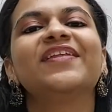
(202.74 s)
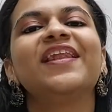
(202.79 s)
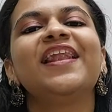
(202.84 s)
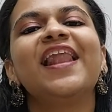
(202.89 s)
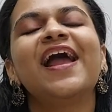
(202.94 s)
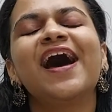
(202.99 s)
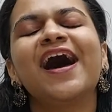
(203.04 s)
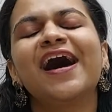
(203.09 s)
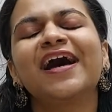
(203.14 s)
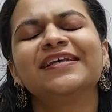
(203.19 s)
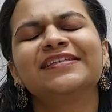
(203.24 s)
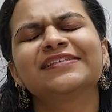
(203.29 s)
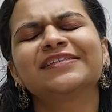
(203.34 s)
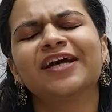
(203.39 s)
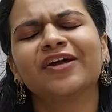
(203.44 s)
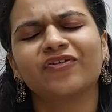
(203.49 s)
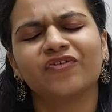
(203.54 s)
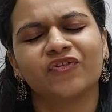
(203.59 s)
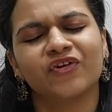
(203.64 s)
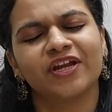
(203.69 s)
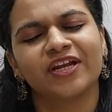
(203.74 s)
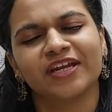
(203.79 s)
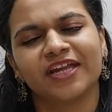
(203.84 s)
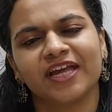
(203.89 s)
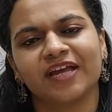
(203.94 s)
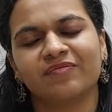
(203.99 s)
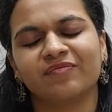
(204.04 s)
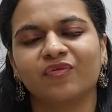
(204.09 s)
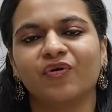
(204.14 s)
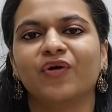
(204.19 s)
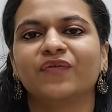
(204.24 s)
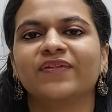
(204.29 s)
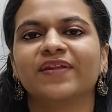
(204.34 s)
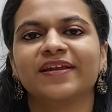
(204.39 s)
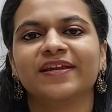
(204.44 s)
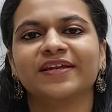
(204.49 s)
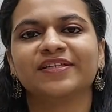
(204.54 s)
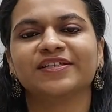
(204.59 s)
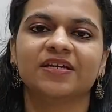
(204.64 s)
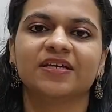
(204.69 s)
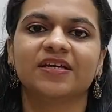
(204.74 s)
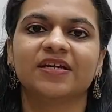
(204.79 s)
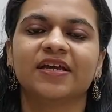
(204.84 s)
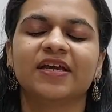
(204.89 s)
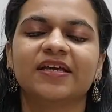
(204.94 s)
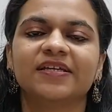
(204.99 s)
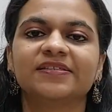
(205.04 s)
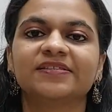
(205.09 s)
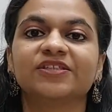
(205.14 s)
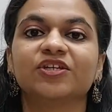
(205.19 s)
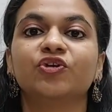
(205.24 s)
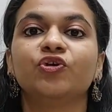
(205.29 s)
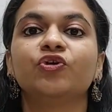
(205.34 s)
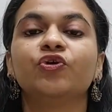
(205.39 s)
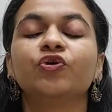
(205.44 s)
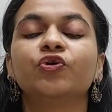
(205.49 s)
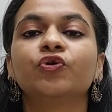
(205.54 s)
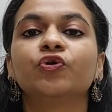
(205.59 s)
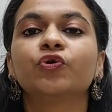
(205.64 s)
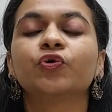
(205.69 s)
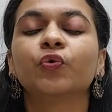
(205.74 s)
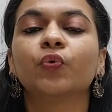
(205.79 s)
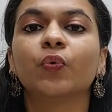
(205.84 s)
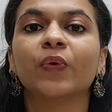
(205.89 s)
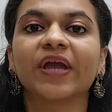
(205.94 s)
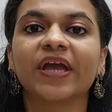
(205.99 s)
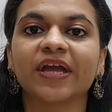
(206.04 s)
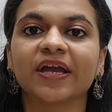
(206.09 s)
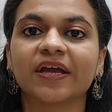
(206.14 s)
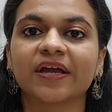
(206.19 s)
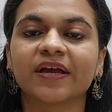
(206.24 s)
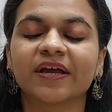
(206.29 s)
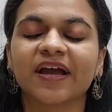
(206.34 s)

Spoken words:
the last country name on the list is Uruguay.